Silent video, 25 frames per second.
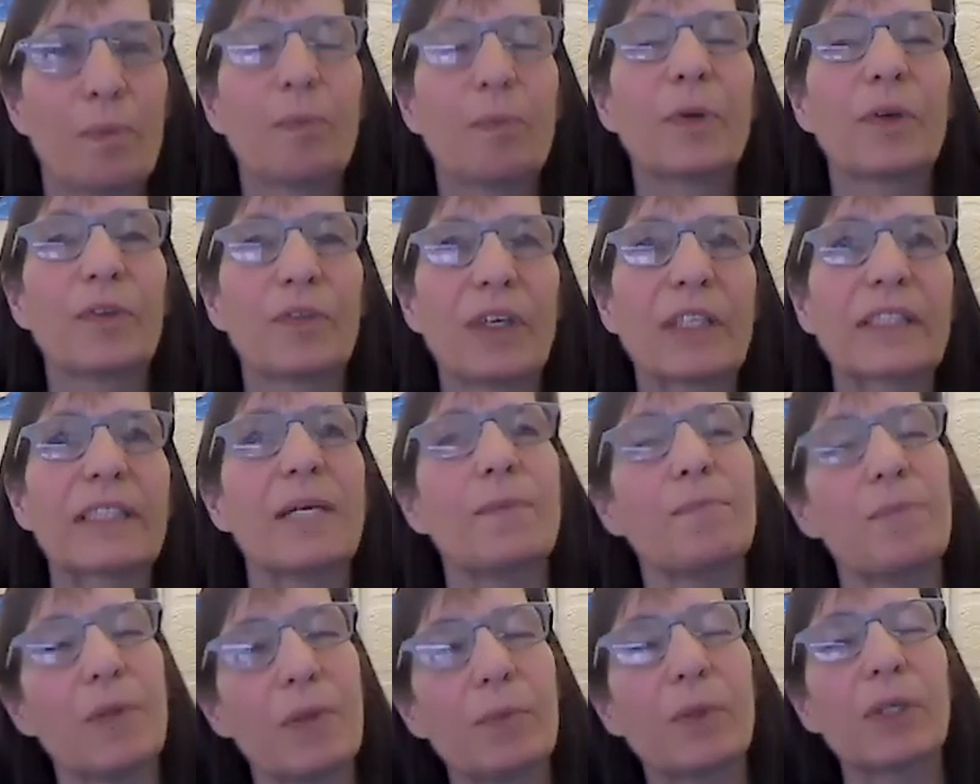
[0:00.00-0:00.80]
Perfect.
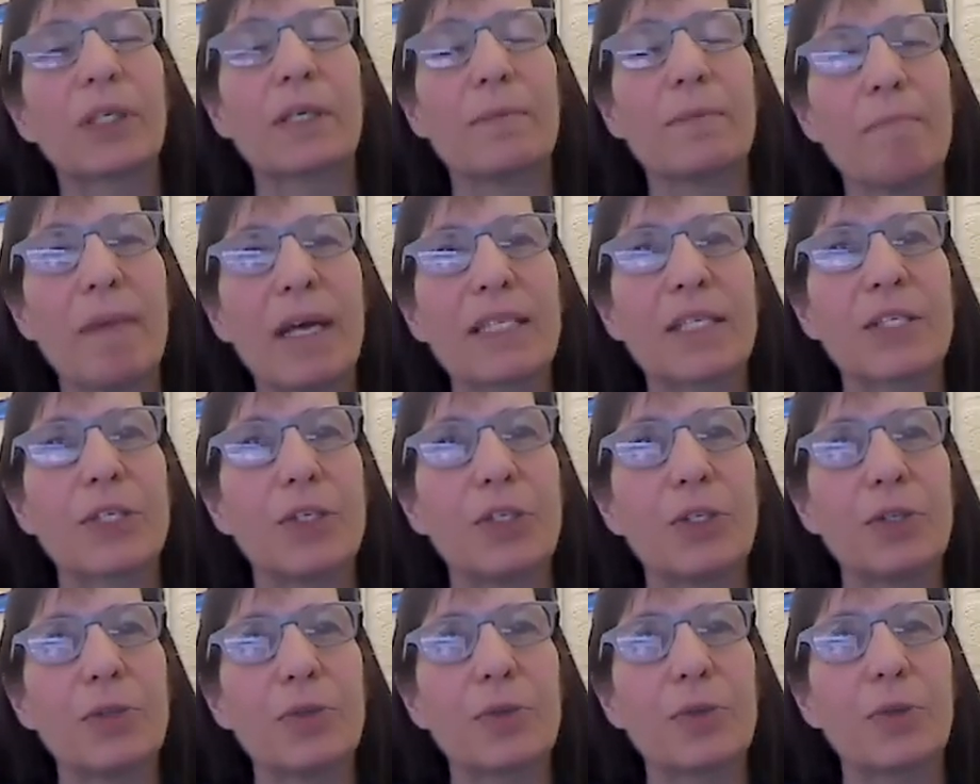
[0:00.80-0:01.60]
And people can
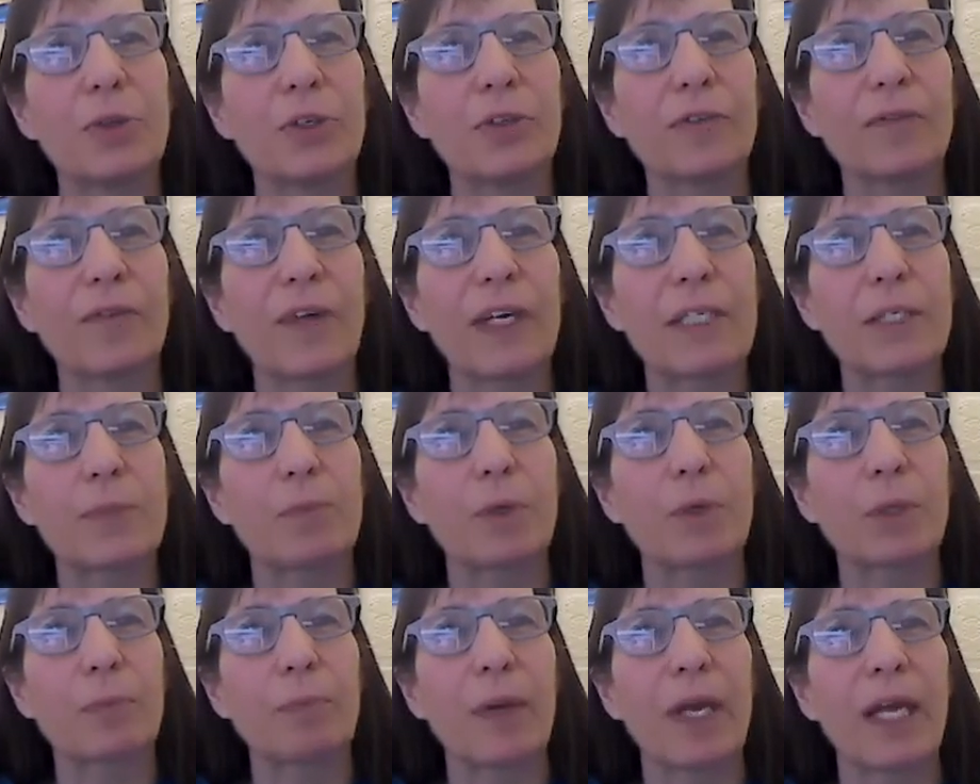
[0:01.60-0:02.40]
message you through your
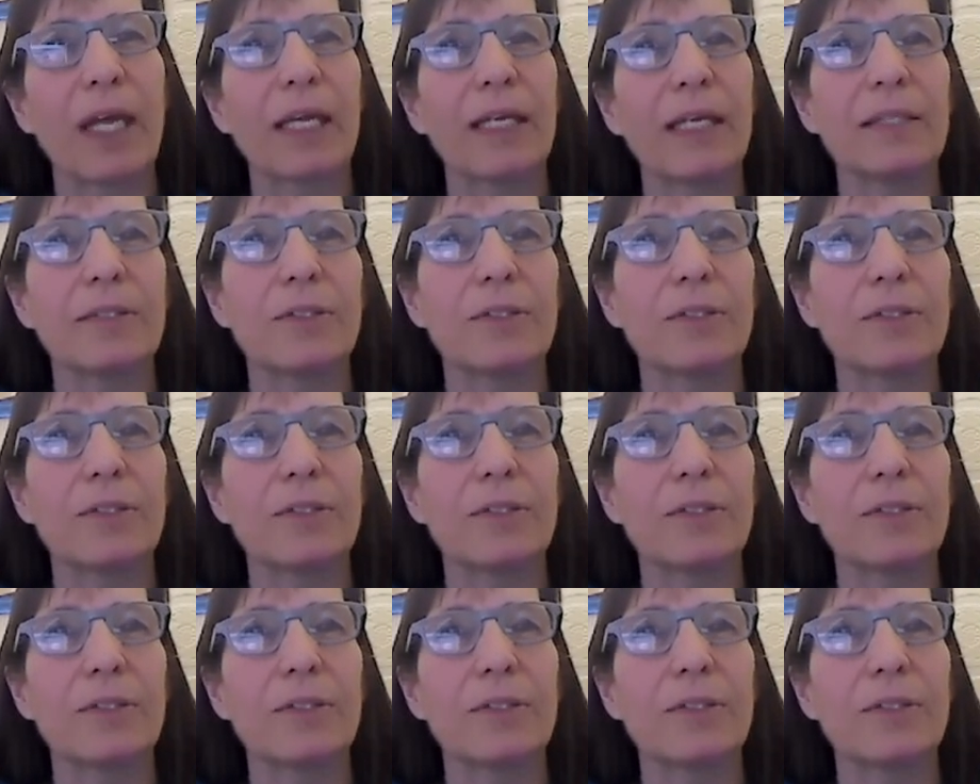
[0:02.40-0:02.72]
Facebook page.